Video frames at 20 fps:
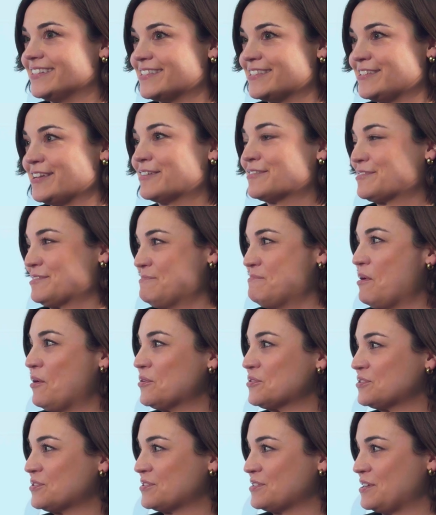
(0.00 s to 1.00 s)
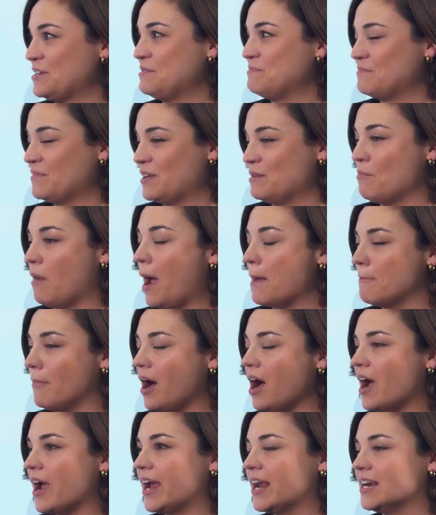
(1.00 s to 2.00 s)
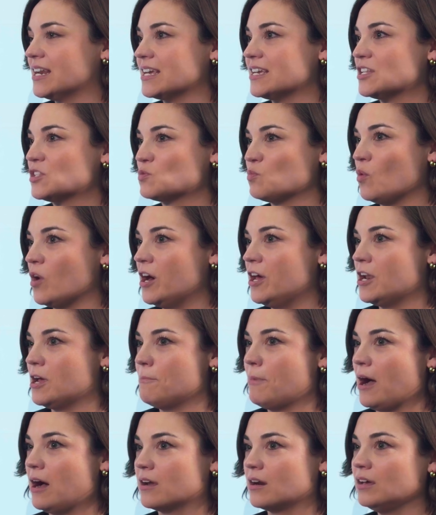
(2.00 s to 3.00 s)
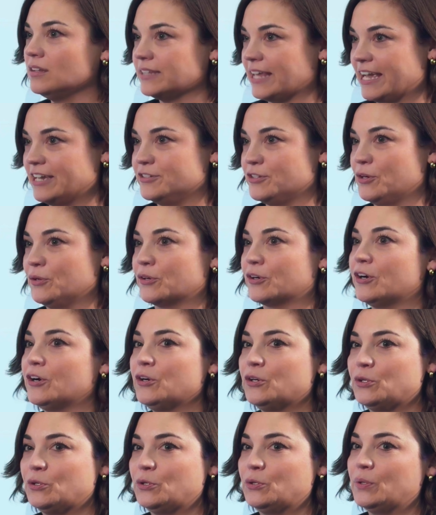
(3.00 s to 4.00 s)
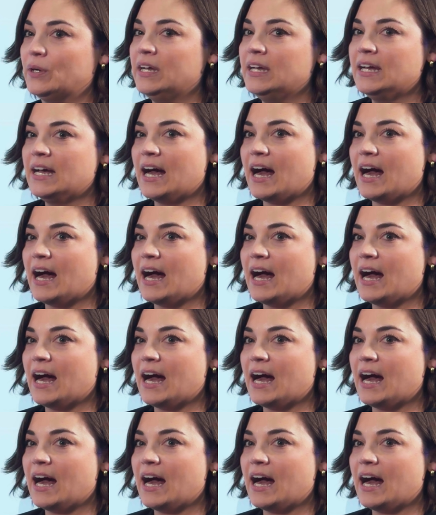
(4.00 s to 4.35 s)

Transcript: sticks the most in my mind is one about a landowner who